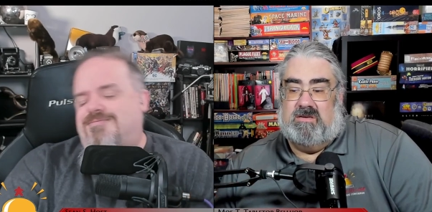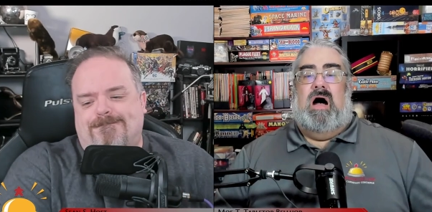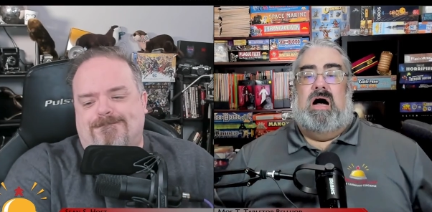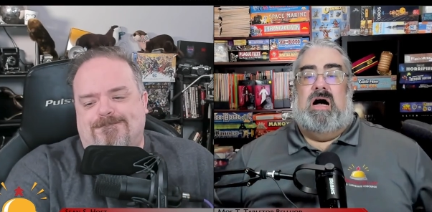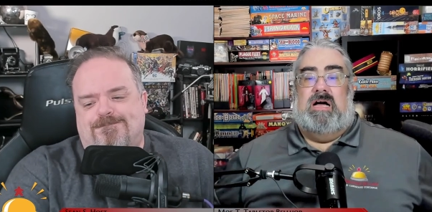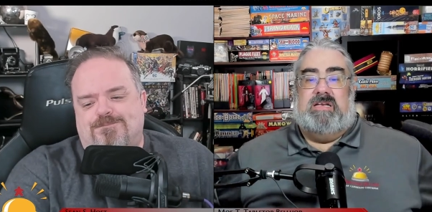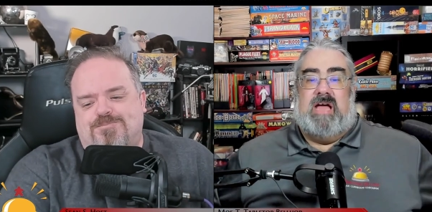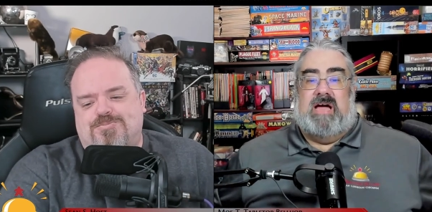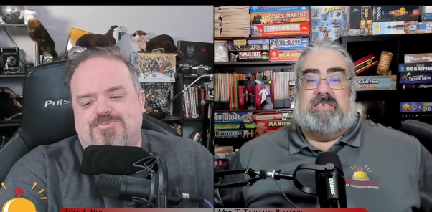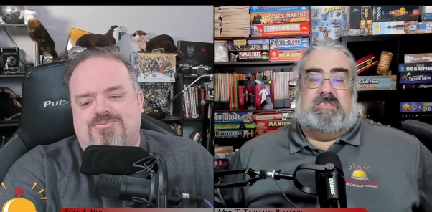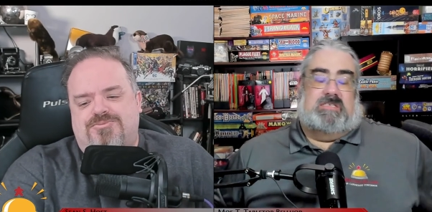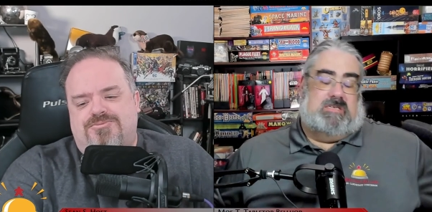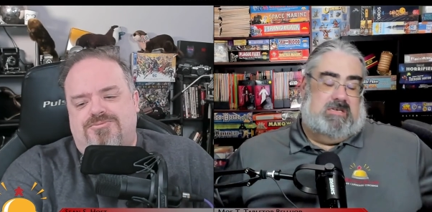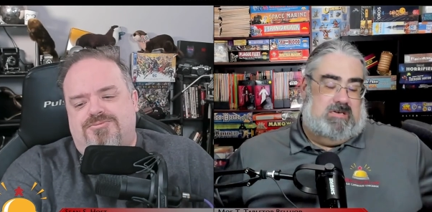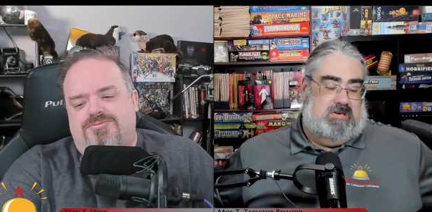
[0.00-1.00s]
Speaker 1: Uh,
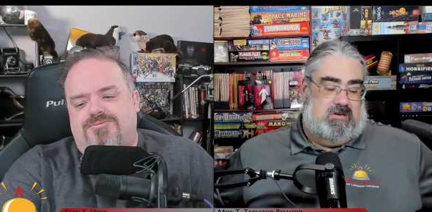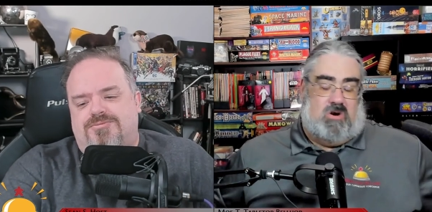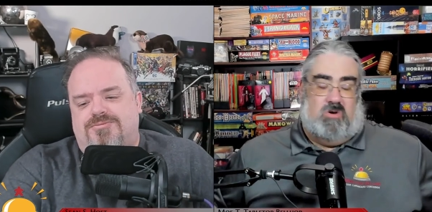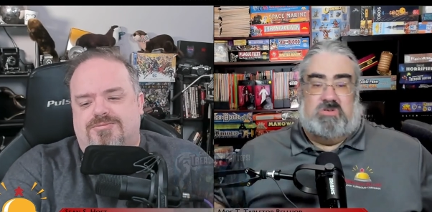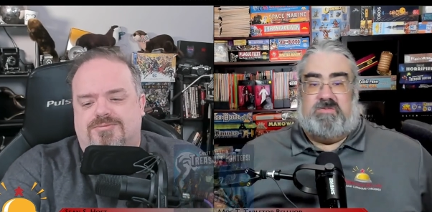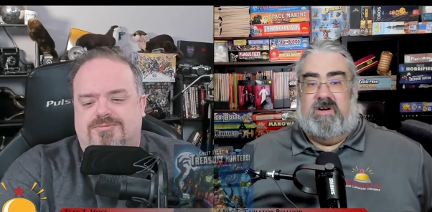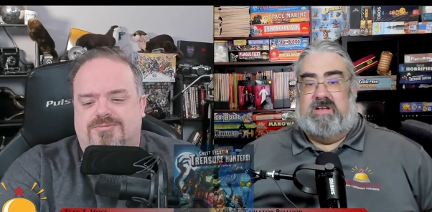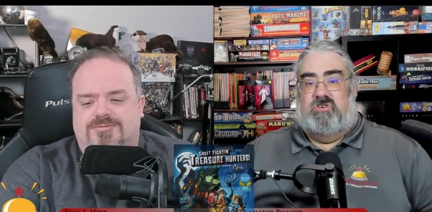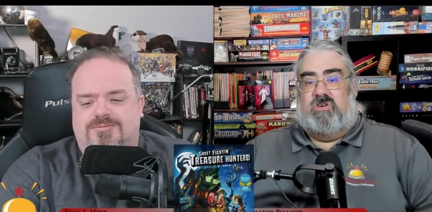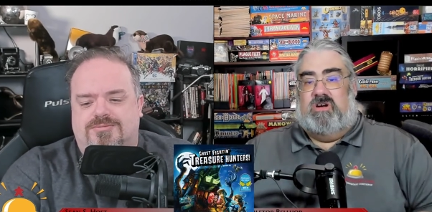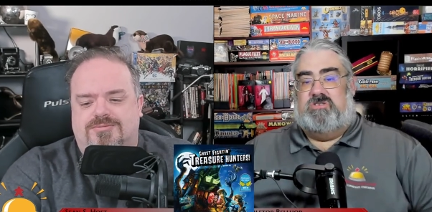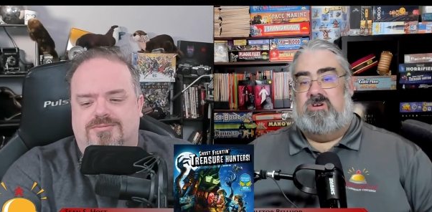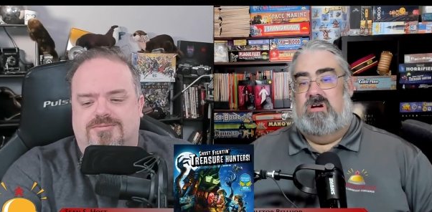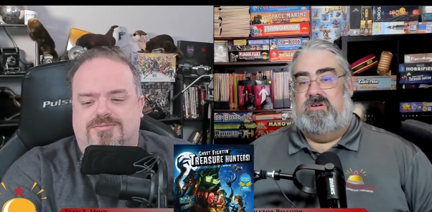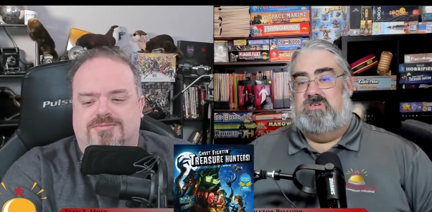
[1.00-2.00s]
next, Ghost Fight and
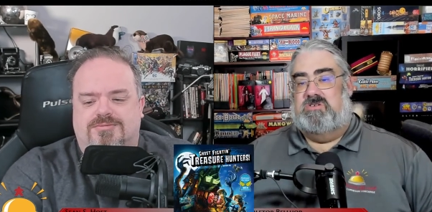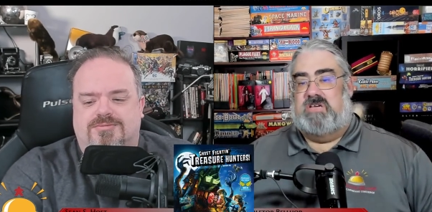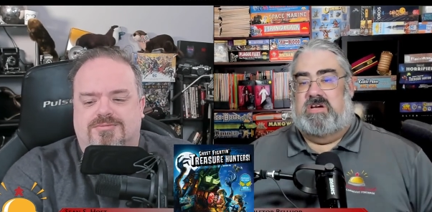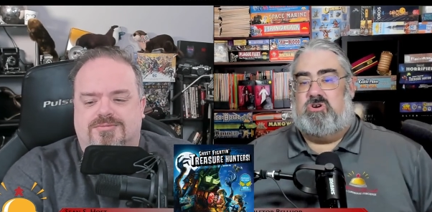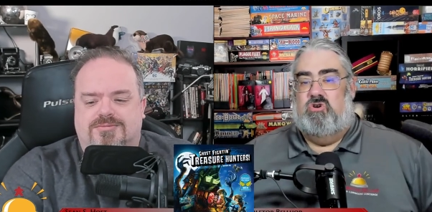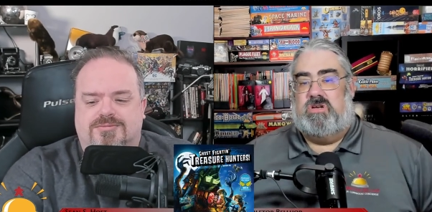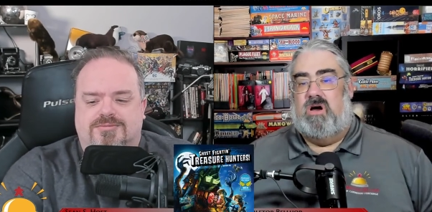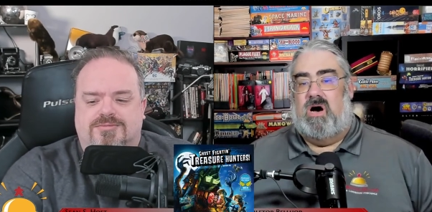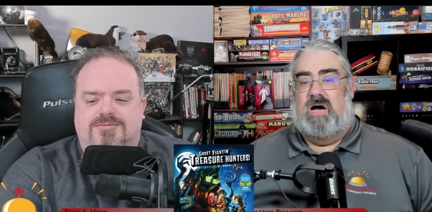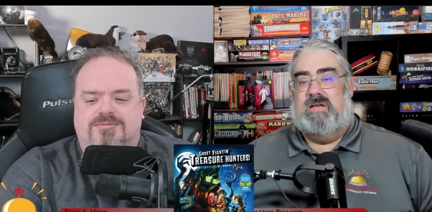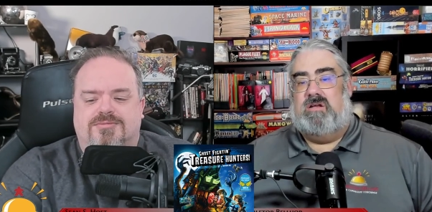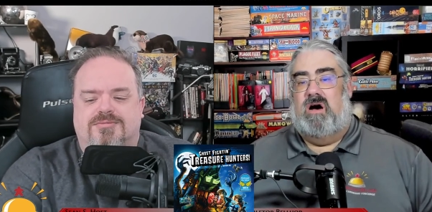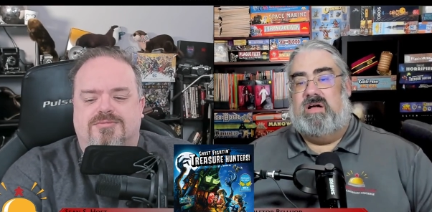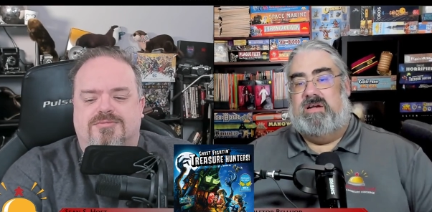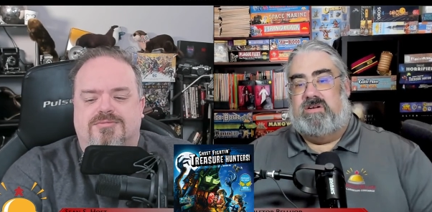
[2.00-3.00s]
Treasure Hunters. I could
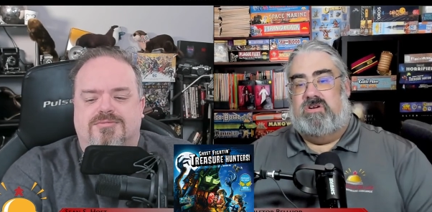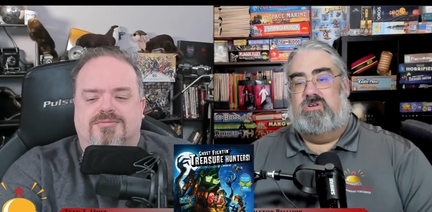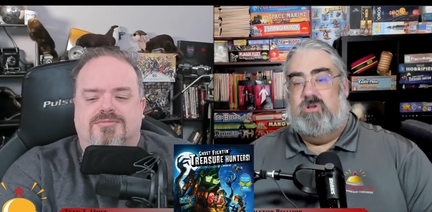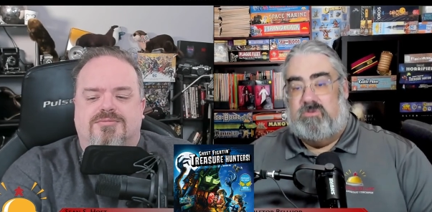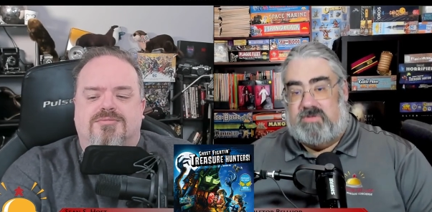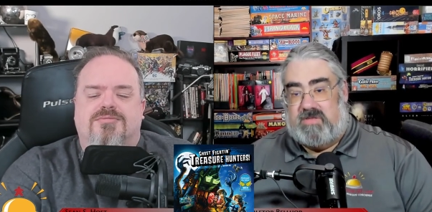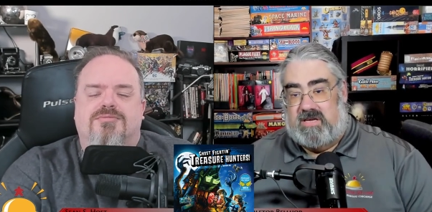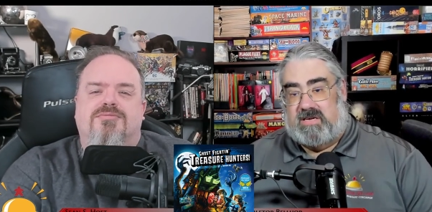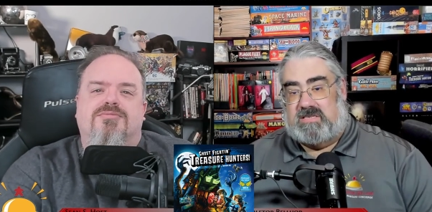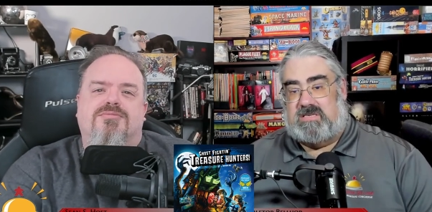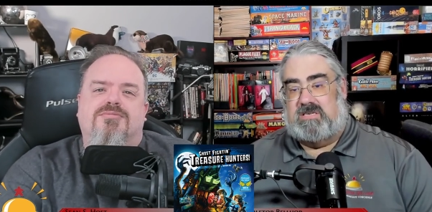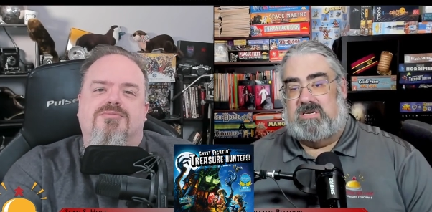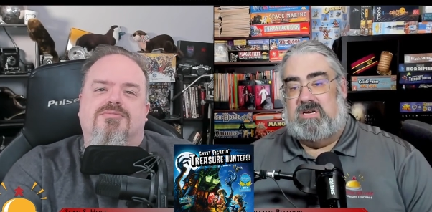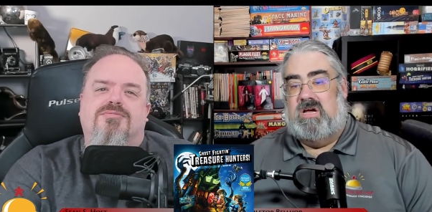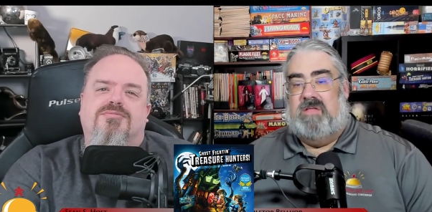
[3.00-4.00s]
not not include this.